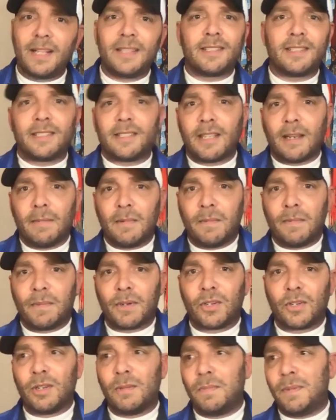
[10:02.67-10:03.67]
and some of them
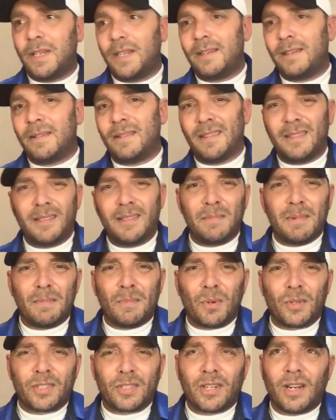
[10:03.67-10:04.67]
are going to be a little bit
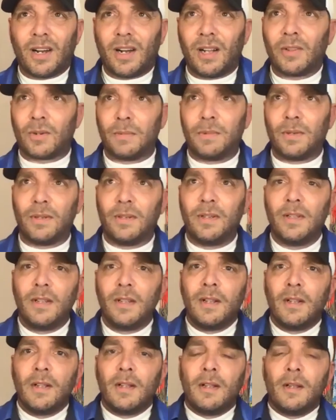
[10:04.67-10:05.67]
more tolerable.
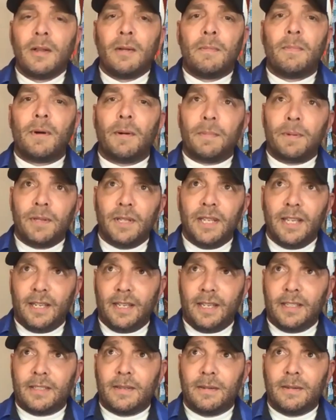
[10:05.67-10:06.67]
But
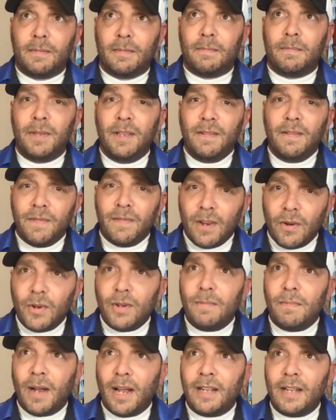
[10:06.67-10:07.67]
please be very
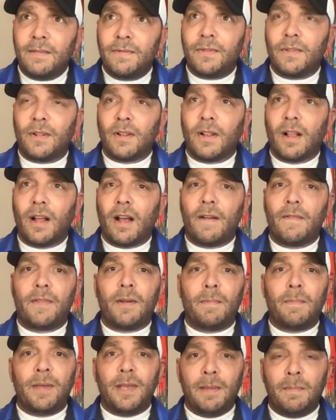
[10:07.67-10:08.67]
mindful of
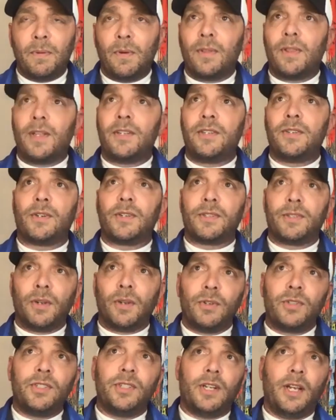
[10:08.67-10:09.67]
the people that you're
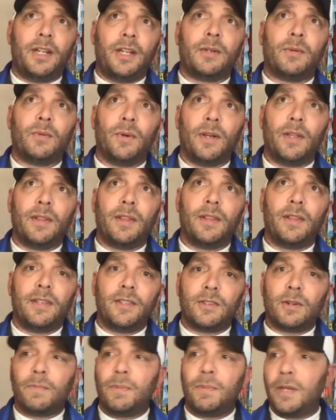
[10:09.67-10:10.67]
associating with.
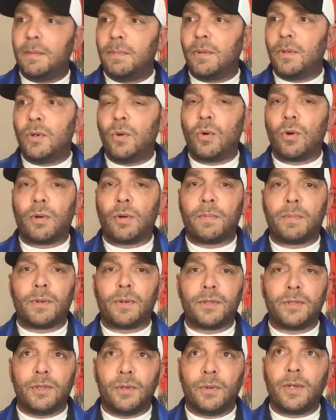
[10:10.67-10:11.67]
These are people who are
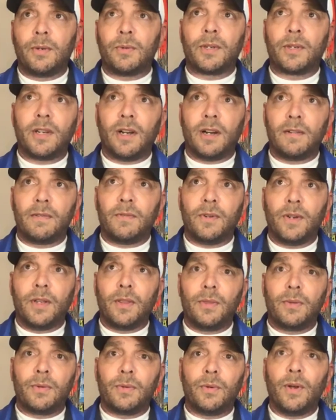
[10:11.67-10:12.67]
pursuing recovery
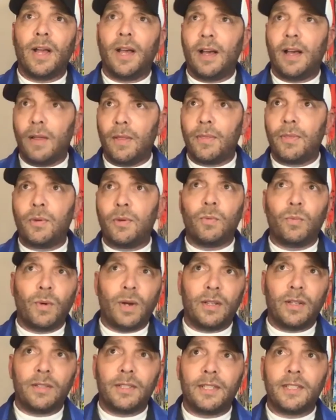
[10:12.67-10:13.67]
through health,
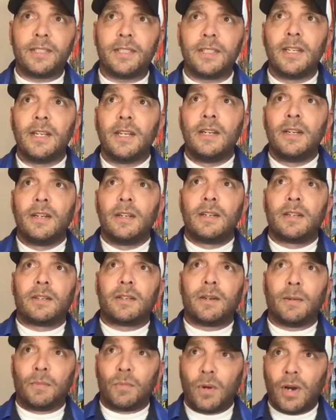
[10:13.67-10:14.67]
wellness,
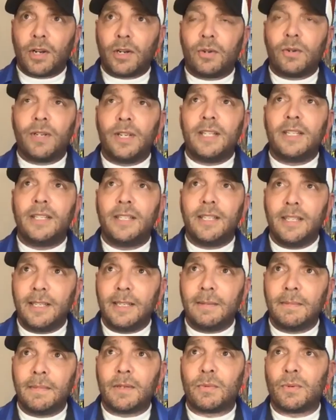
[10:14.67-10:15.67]
camaraderie,
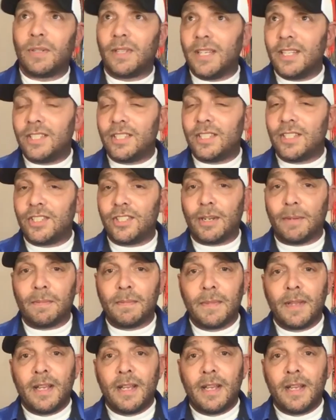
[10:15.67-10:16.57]
team, and relationship.